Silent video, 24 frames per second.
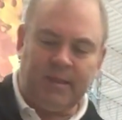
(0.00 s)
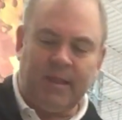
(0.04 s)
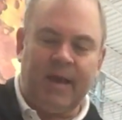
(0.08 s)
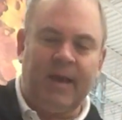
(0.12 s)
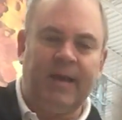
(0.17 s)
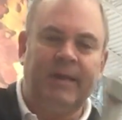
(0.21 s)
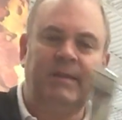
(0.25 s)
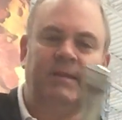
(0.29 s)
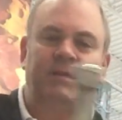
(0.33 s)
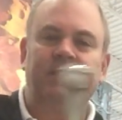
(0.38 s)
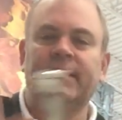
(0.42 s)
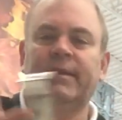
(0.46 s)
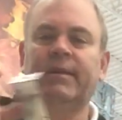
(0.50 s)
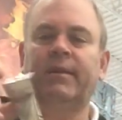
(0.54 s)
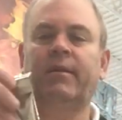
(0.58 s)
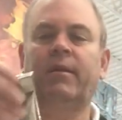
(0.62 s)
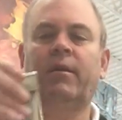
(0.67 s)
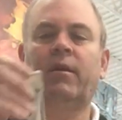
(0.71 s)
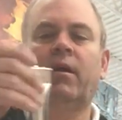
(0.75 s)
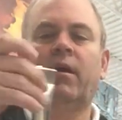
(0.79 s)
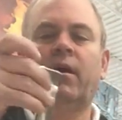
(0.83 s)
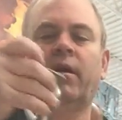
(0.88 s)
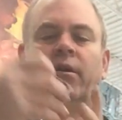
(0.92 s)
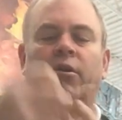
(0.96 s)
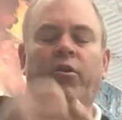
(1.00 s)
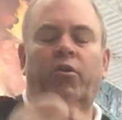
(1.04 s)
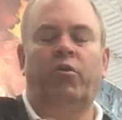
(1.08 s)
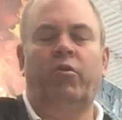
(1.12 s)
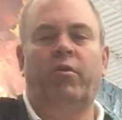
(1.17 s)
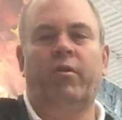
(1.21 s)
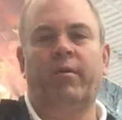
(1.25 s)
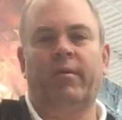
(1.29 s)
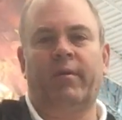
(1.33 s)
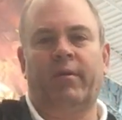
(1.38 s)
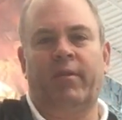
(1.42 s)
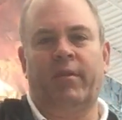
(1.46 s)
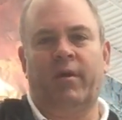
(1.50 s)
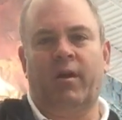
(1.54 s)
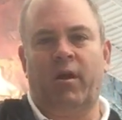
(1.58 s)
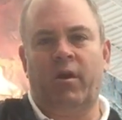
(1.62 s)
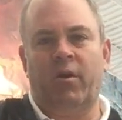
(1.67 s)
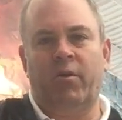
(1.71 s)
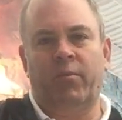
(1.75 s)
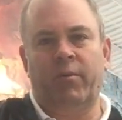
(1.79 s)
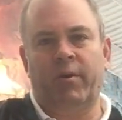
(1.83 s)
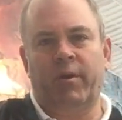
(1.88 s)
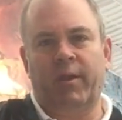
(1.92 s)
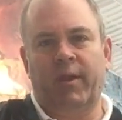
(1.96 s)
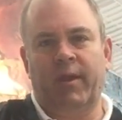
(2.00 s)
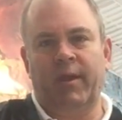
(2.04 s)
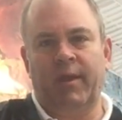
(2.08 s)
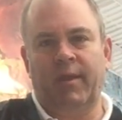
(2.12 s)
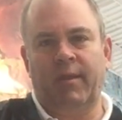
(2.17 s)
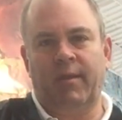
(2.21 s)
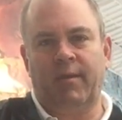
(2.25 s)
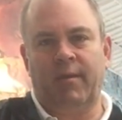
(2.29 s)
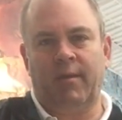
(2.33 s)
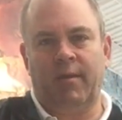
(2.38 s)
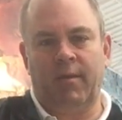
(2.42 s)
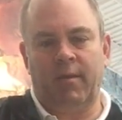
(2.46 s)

slides in, undo the hardware kit.